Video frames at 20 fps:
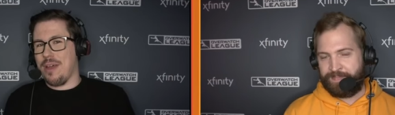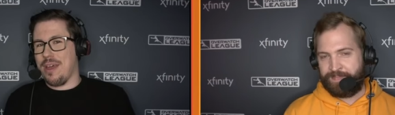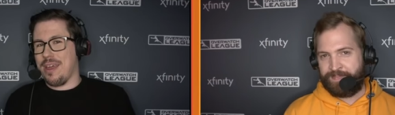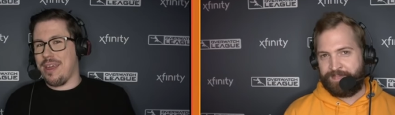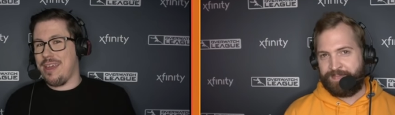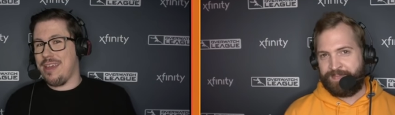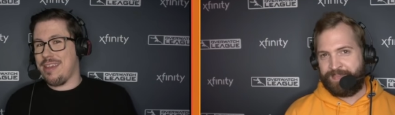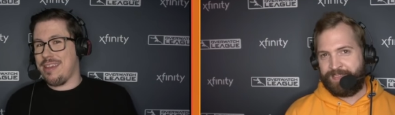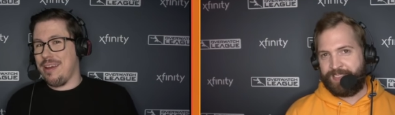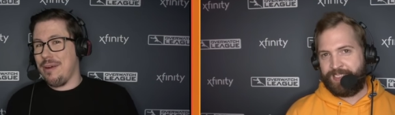Speaker 1: like.
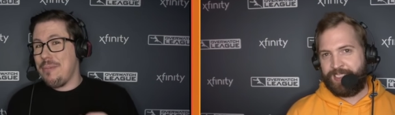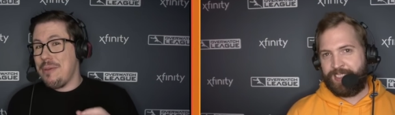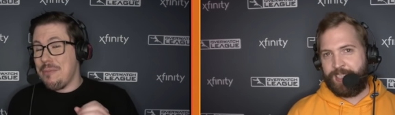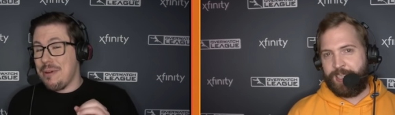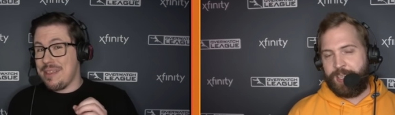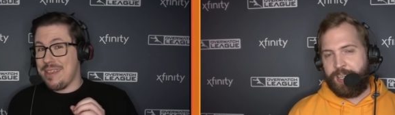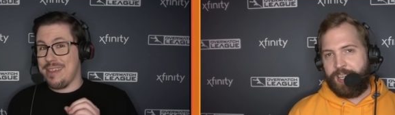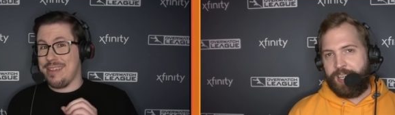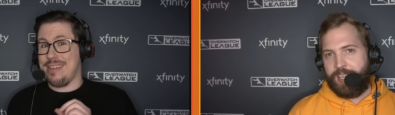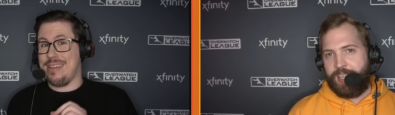Tell me what
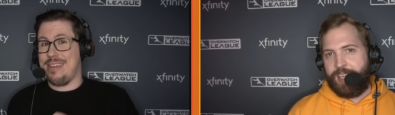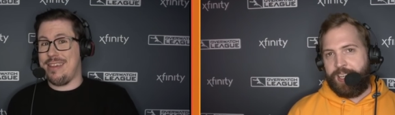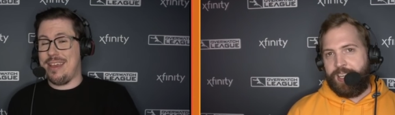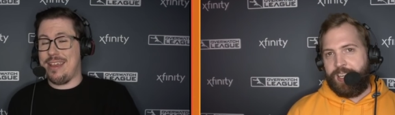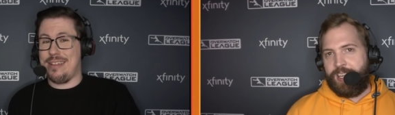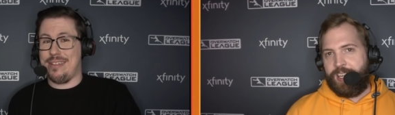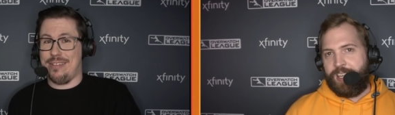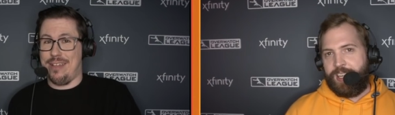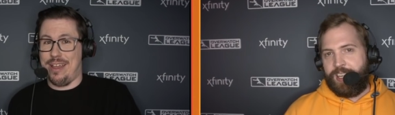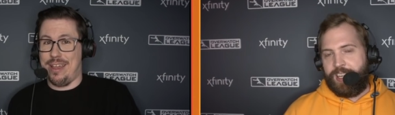you did
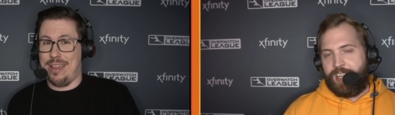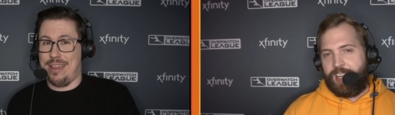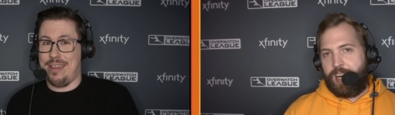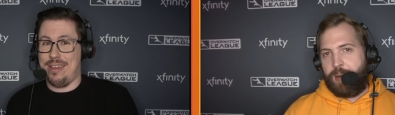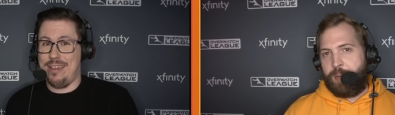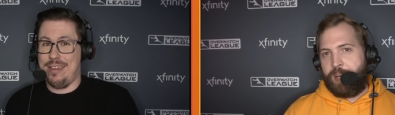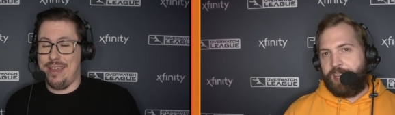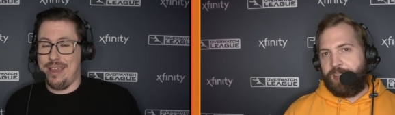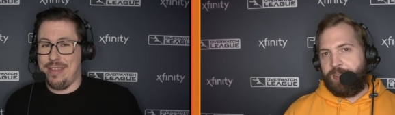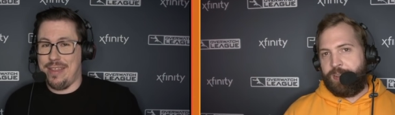like.
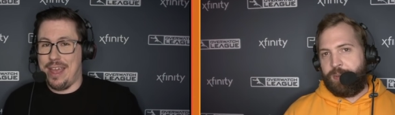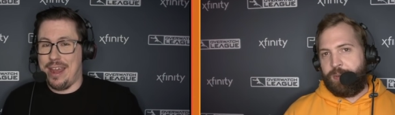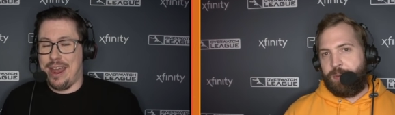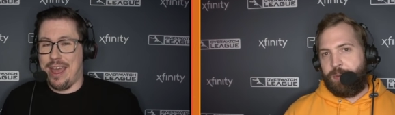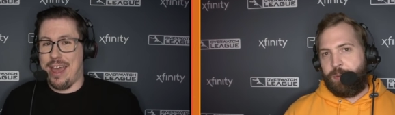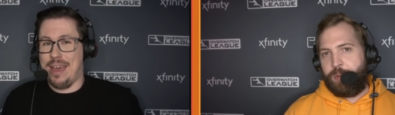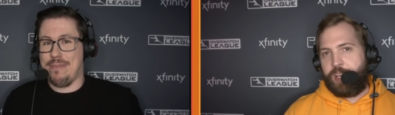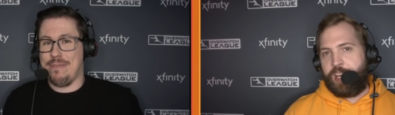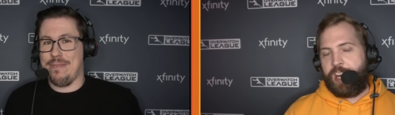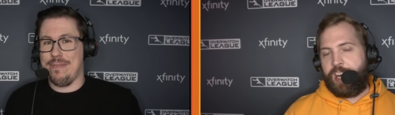
Speaker 2: I mean,
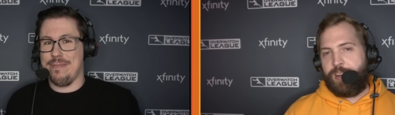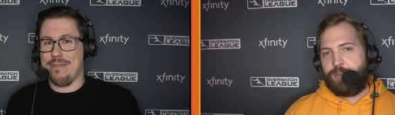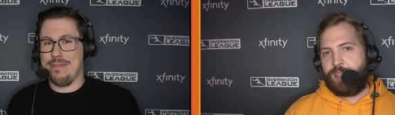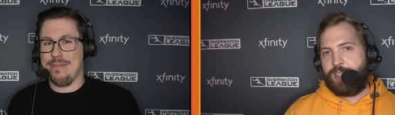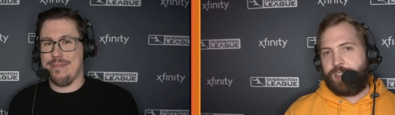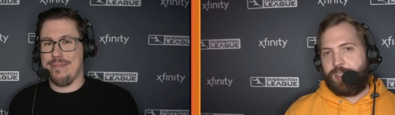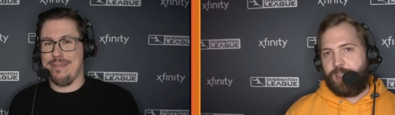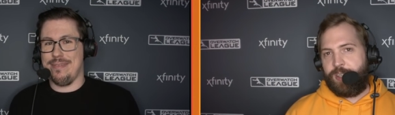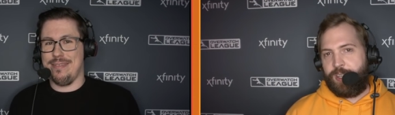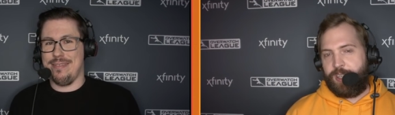we
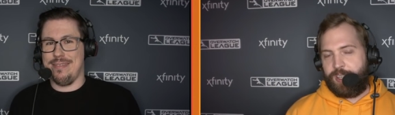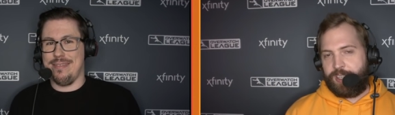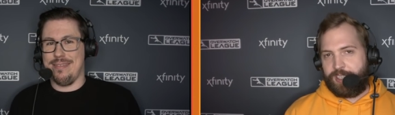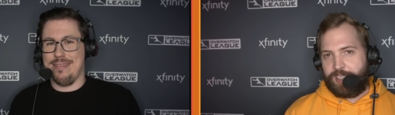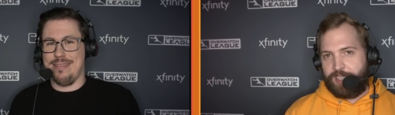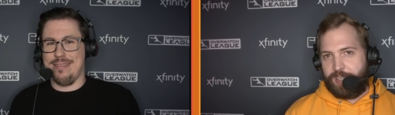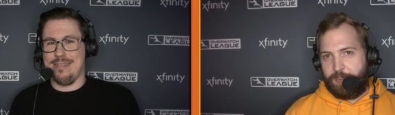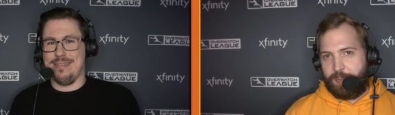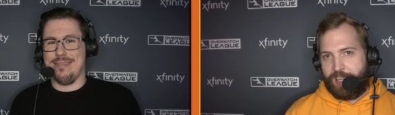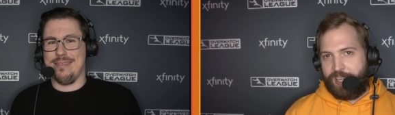have to
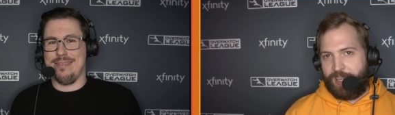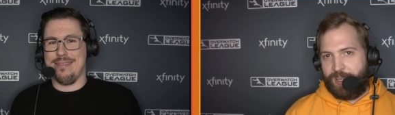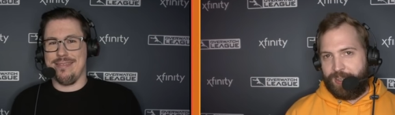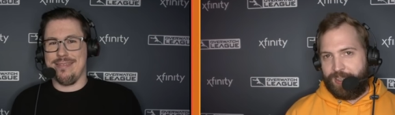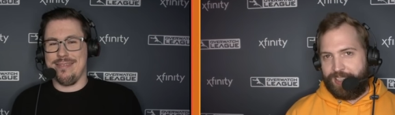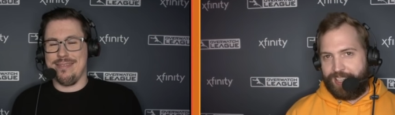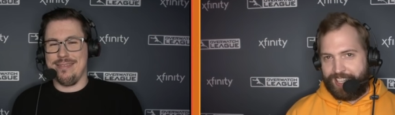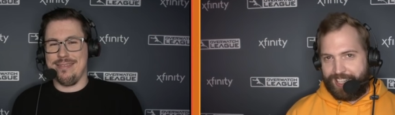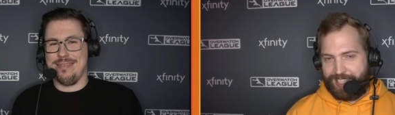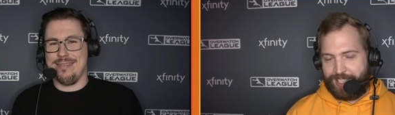talk
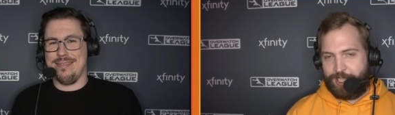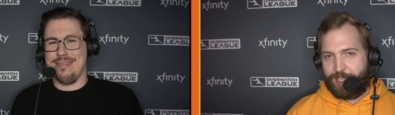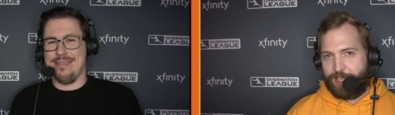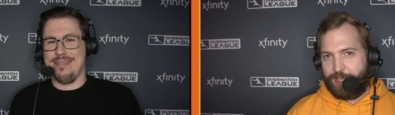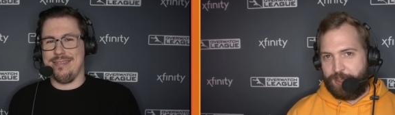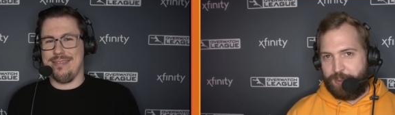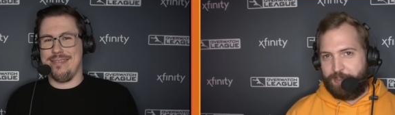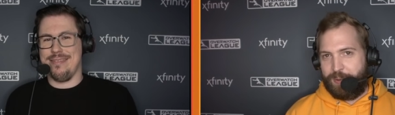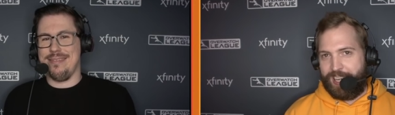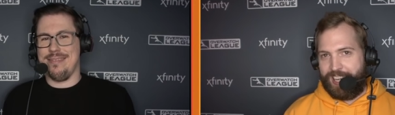about that
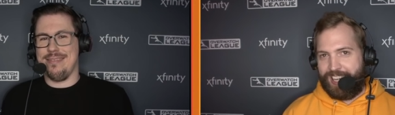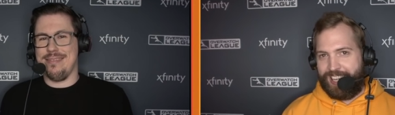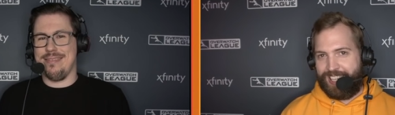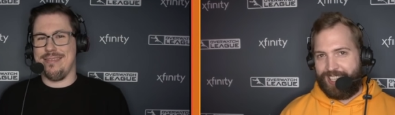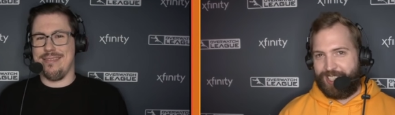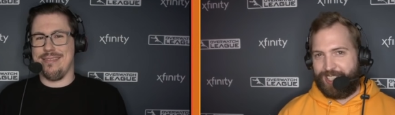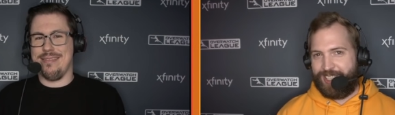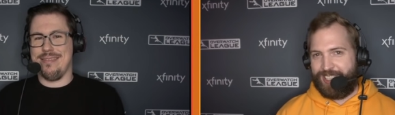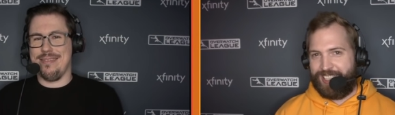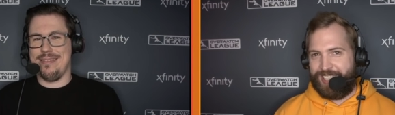shield
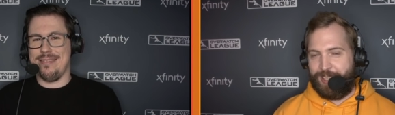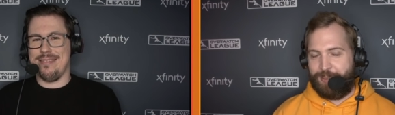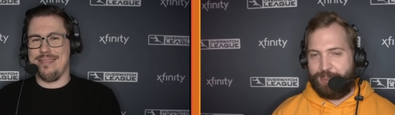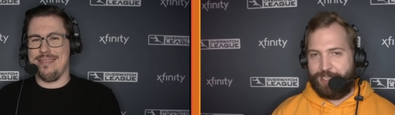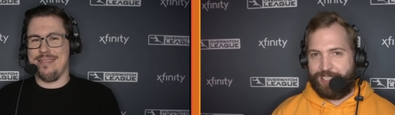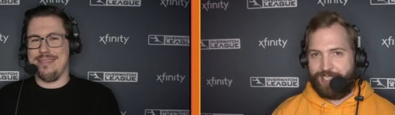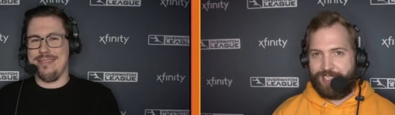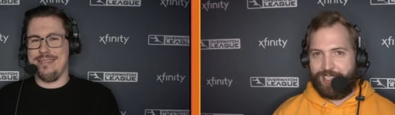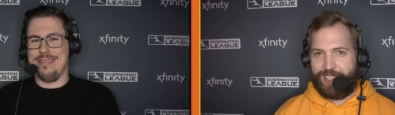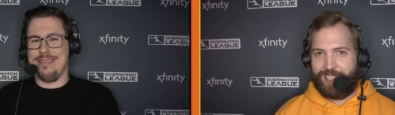bash
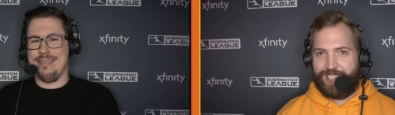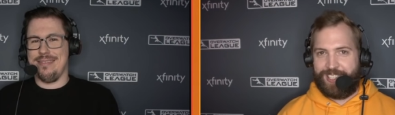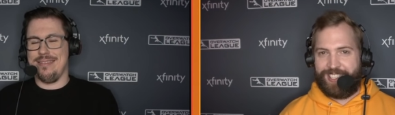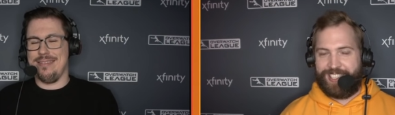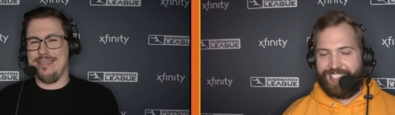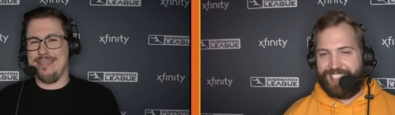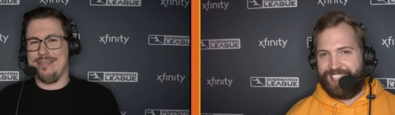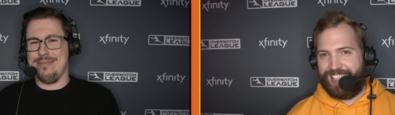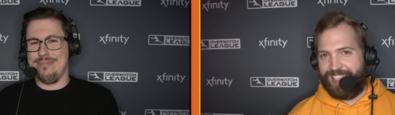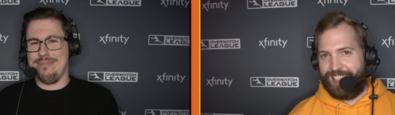that we
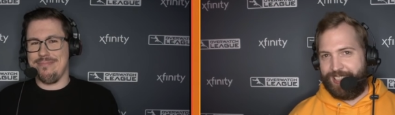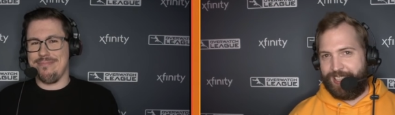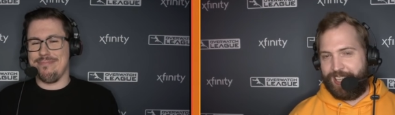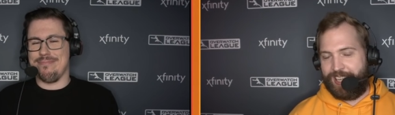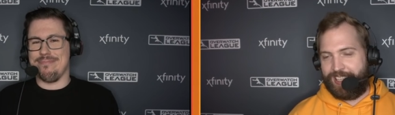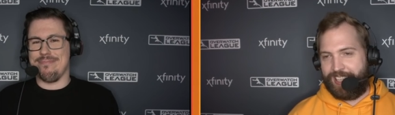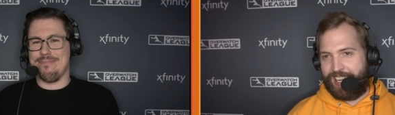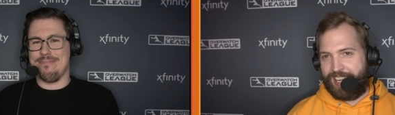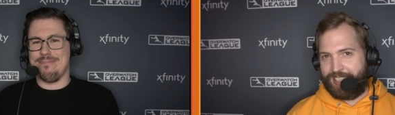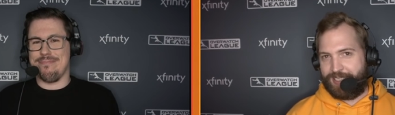saw in, hmm.
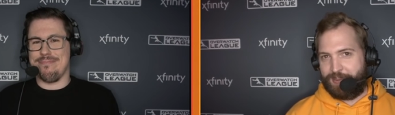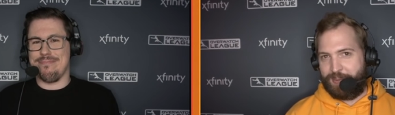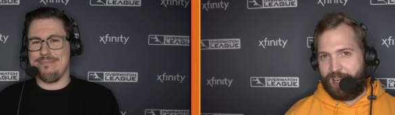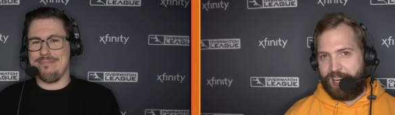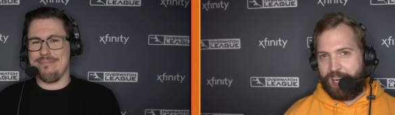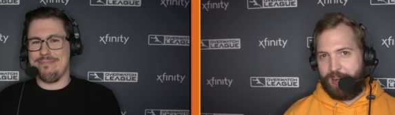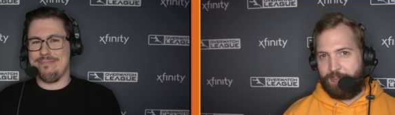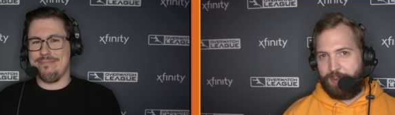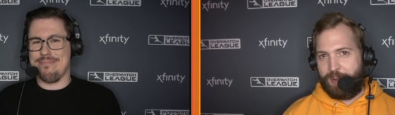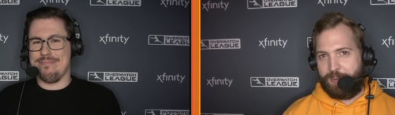in that last
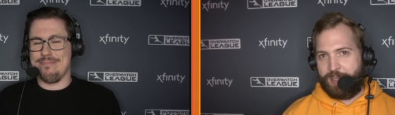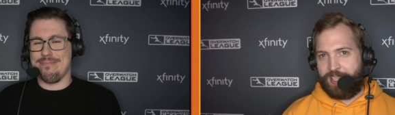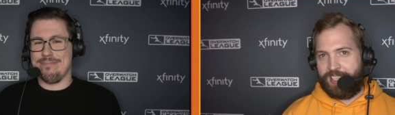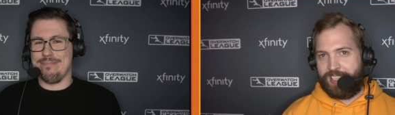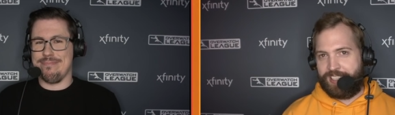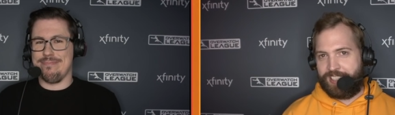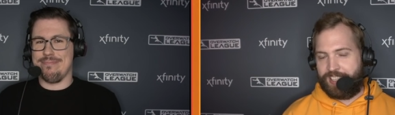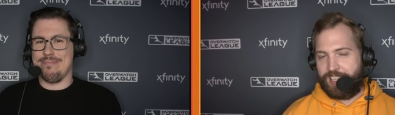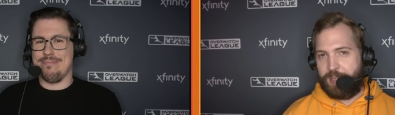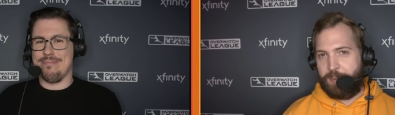map. I
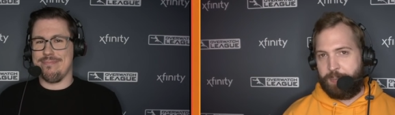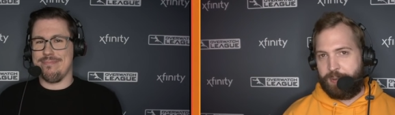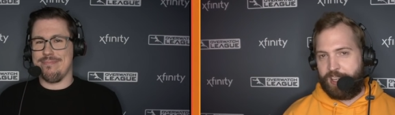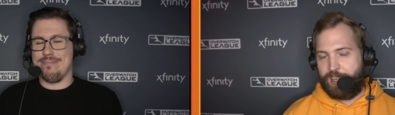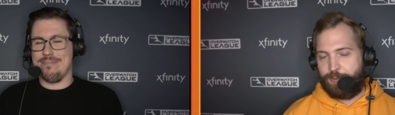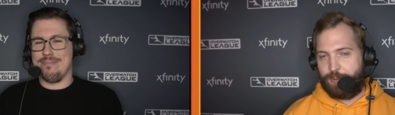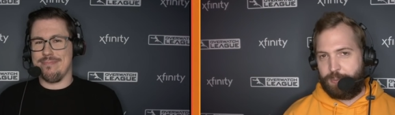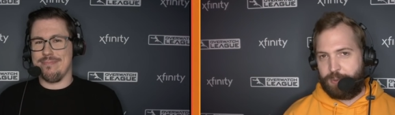mean, insane